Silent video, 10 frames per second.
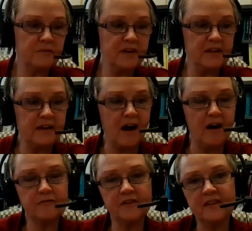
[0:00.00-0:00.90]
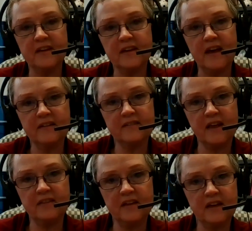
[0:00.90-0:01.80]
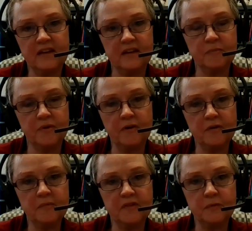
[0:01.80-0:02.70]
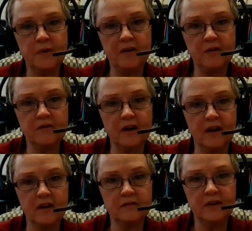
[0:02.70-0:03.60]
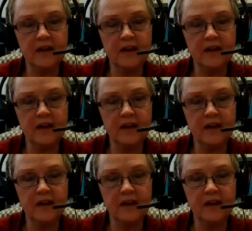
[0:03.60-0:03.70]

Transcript: really often the case, I think, in programs where uh,